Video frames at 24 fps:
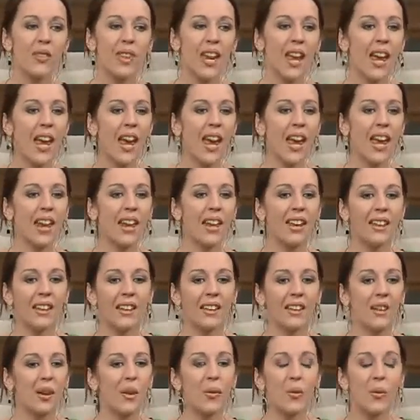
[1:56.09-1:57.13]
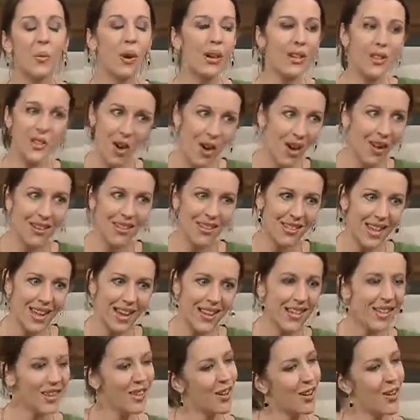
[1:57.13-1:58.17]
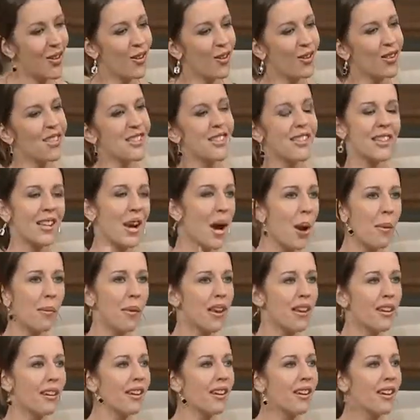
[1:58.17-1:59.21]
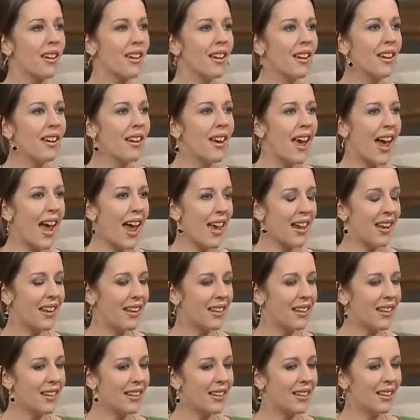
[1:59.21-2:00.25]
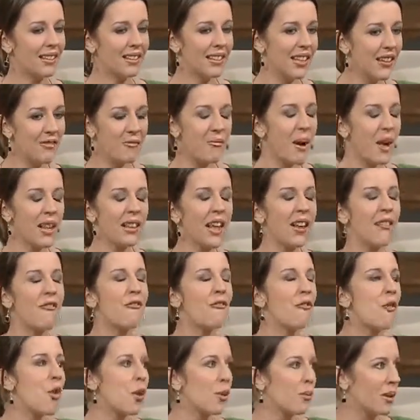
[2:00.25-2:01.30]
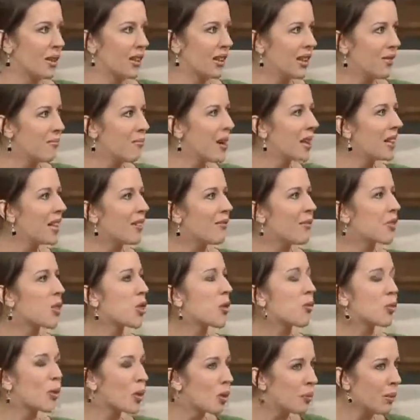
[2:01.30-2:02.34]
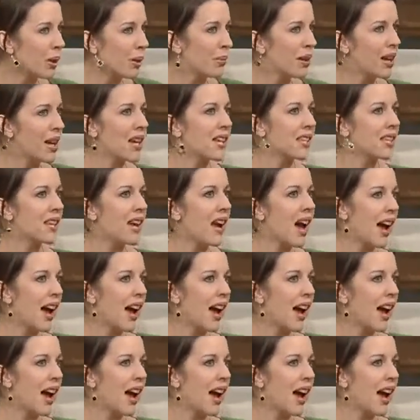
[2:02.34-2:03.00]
and what John said, you know, just come in and live my life for me, live my life through me, because I